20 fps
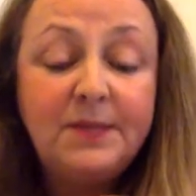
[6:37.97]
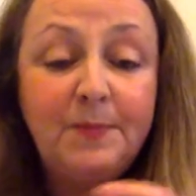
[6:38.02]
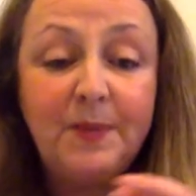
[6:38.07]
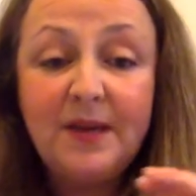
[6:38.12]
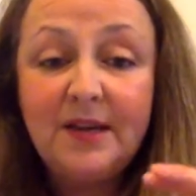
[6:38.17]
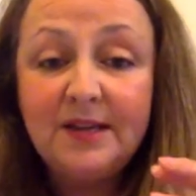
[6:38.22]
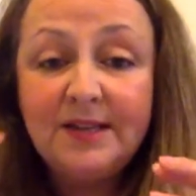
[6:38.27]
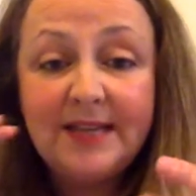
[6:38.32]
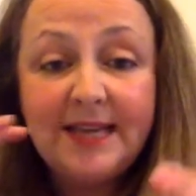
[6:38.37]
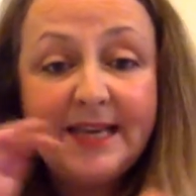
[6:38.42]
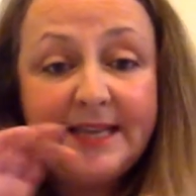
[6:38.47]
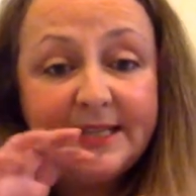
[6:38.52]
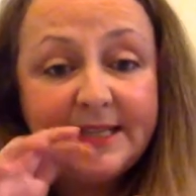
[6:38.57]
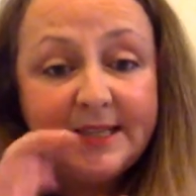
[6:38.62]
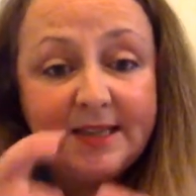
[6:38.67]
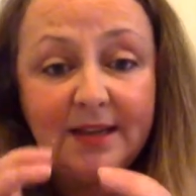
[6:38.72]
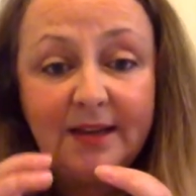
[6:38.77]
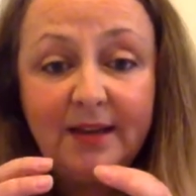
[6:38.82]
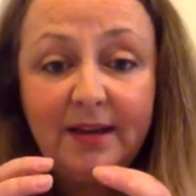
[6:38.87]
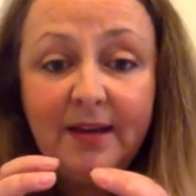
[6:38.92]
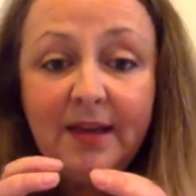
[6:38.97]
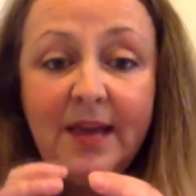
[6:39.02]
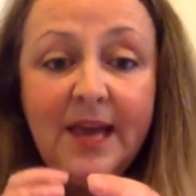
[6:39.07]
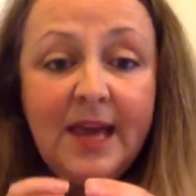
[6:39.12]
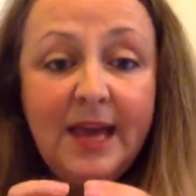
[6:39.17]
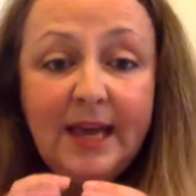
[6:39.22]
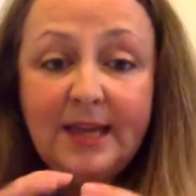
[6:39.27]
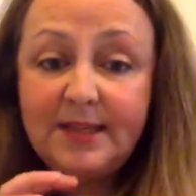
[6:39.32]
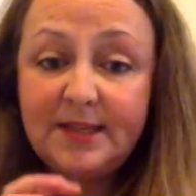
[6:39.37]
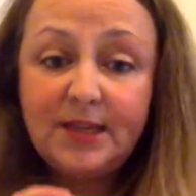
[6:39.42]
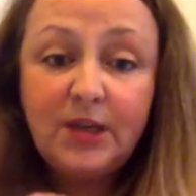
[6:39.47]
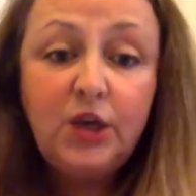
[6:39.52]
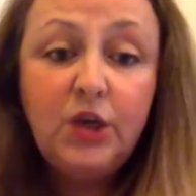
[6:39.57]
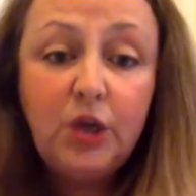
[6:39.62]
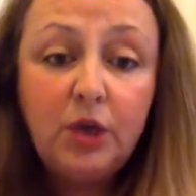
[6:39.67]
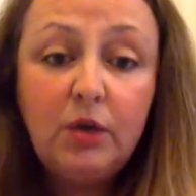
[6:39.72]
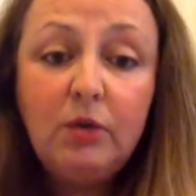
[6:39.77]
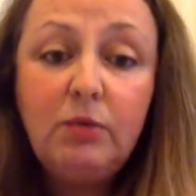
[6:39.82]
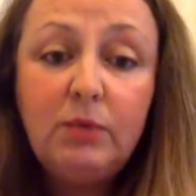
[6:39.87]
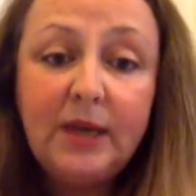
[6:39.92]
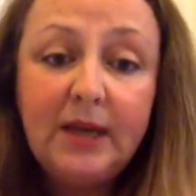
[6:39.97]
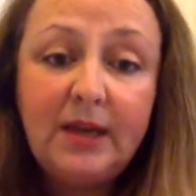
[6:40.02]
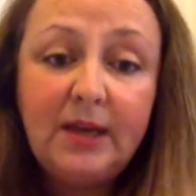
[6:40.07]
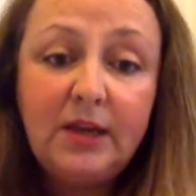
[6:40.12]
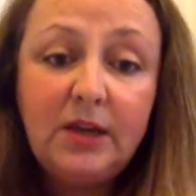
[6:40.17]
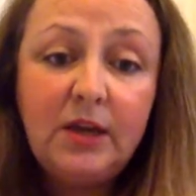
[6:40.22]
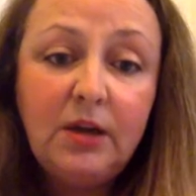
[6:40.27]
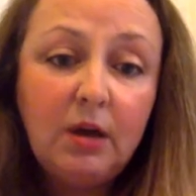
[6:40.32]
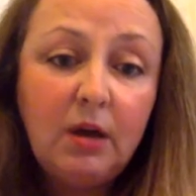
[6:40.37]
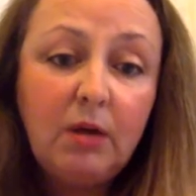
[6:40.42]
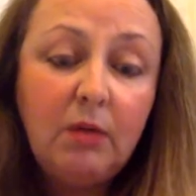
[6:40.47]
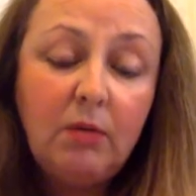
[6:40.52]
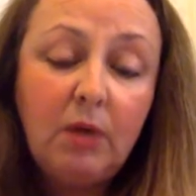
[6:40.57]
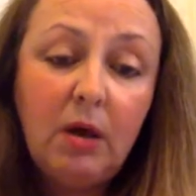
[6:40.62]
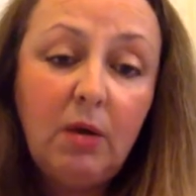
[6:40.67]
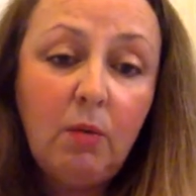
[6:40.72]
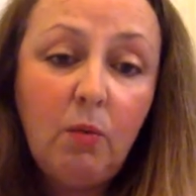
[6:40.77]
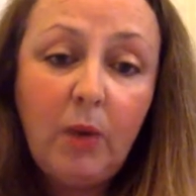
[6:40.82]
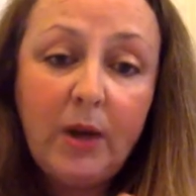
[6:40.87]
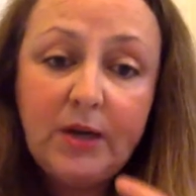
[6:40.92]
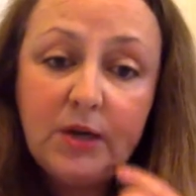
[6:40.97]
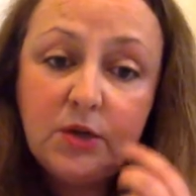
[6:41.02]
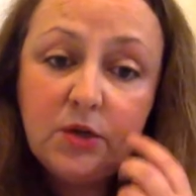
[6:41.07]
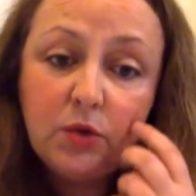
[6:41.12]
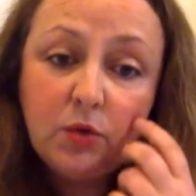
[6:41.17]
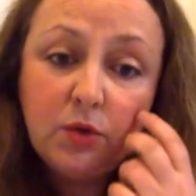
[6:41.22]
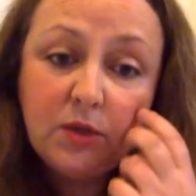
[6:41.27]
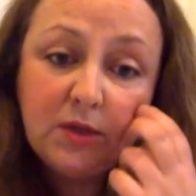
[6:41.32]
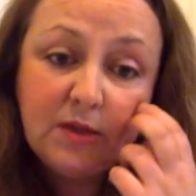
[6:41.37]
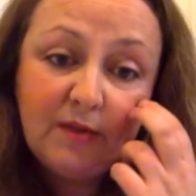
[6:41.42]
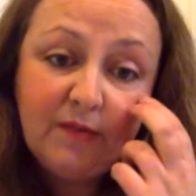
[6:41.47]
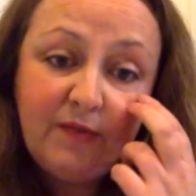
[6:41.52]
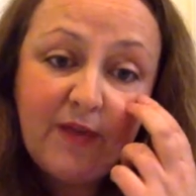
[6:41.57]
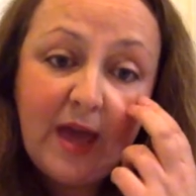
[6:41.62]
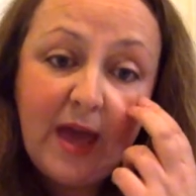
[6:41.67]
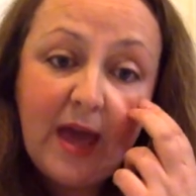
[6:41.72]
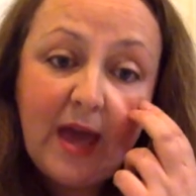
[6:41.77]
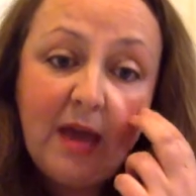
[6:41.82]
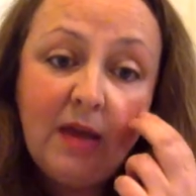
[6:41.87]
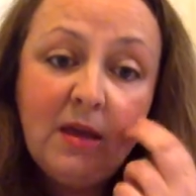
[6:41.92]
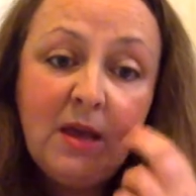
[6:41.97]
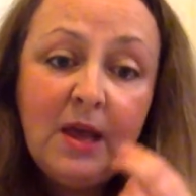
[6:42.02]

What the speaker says: because it's a unit, you know, when you talk to the vet,